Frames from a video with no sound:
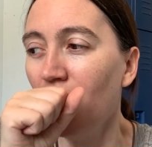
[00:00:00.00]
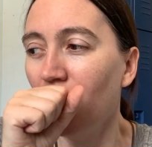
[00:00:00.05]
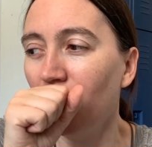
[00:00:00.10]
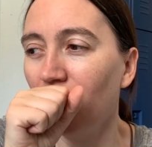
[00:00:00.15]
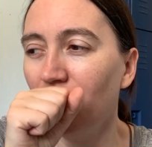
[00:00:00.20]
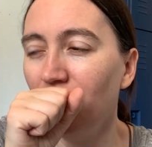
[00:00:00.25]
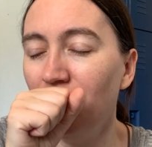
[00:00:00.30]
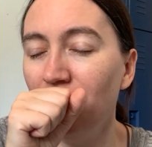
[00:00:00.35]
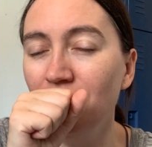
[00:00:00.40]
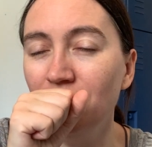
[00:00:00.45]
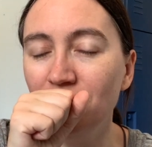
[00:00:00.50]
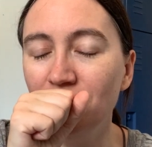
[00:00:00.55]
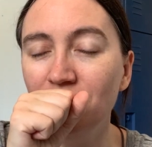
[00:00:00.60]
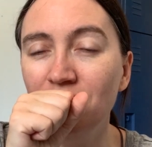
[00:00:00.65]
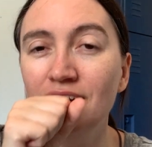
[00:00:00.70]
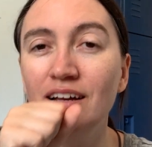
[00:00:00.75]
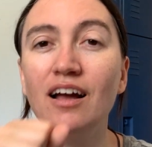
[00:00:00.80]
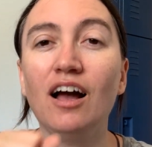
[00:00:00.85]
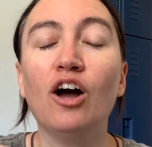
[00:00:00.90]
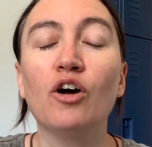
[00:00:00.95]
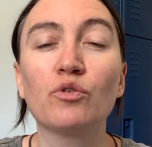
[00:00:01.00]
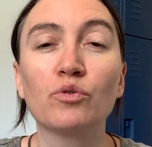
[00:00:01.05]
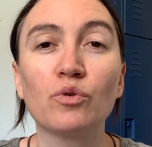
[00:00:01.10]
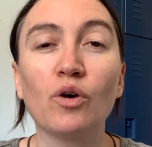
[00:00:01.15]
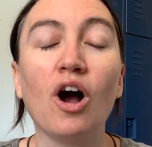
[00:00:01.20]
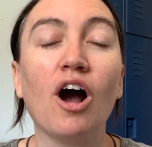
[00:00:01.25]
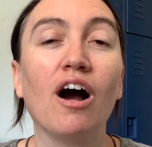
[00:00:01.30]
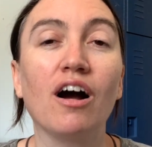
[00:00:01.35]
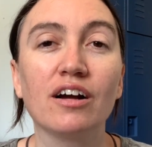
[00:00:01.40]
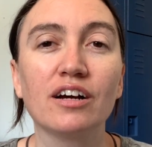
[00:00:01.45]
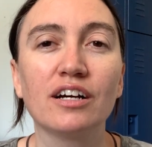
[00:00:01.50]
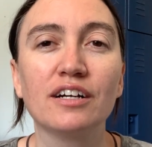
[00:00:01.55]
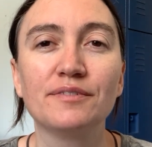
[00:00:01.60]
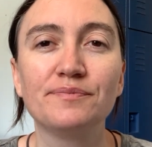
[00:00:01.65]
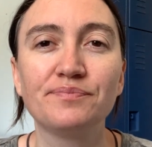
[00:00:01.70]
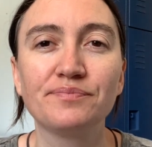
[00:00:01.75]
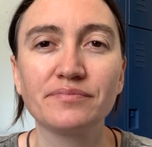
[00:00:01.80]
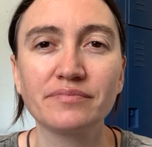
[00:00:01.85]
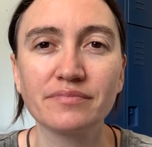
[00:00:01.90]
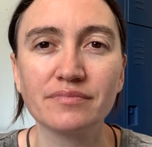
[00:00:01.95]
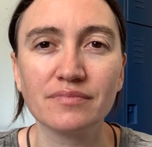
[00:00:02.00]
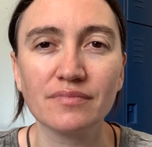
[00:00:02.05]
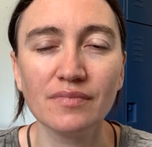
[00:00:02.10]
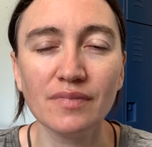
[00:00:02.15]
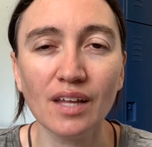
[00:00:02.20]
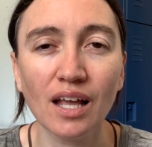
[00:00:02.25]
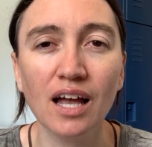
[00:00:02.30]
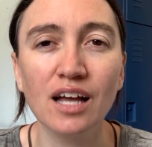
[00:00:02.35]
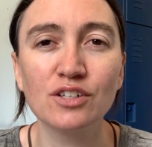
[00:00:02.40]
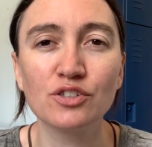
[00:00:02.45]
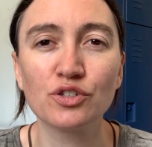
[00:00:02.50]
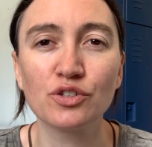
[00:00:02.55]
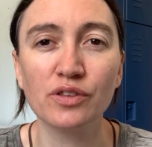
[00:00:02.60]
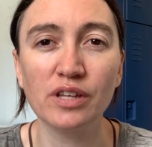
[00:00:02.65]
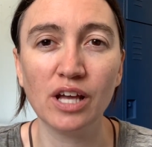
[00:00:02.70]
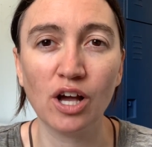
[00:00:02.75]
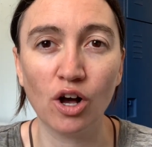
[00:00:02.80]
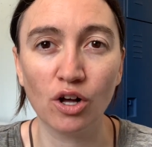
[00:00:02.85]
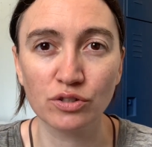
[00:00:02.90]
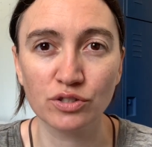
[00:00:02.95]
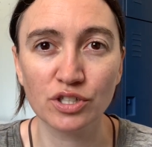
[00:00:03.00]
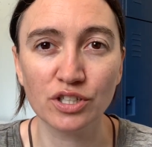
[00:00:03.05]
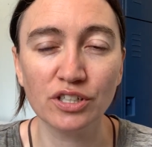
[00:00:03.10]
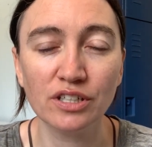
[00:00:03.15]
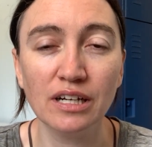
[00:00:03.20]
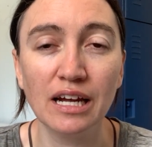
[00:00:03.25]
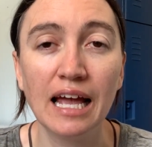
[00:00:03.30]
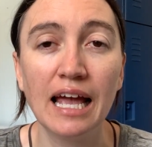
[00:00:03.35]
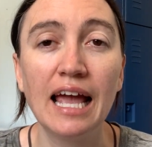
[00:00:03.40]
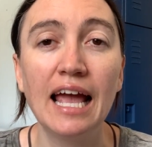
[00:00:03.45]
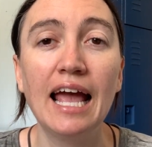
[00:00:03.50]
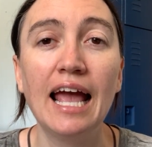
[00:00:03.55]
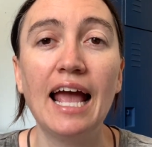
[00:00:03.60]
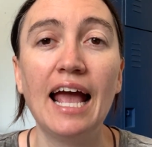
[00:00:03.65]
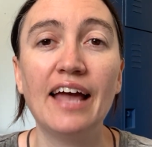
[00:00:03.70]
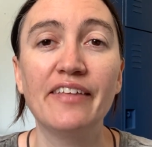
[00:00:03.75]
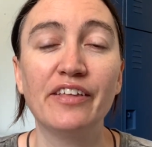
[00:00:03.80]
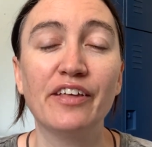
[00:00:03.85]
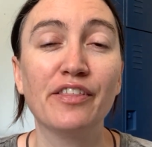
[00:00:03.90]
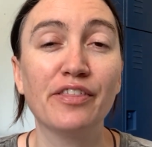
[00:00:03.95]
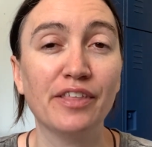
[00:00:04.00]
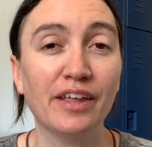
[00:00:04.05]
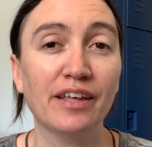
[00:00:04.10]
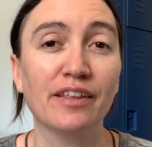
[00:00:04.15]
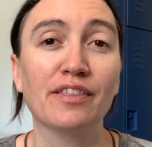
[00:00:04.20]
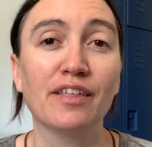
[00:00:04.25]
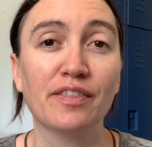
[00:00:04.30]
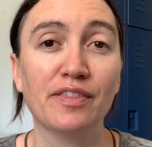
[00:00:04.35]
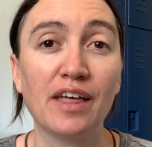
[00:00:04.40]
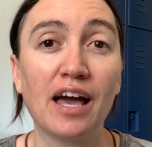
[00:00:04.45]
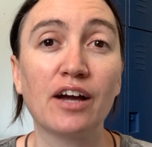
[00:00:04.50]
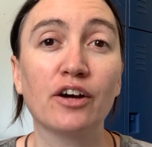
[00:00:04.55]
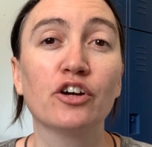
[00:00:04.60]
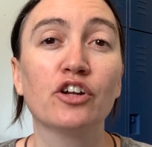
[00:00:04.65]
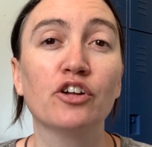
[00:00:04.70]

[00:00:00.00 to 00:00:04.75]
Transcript: a rock under the altar, and they think that could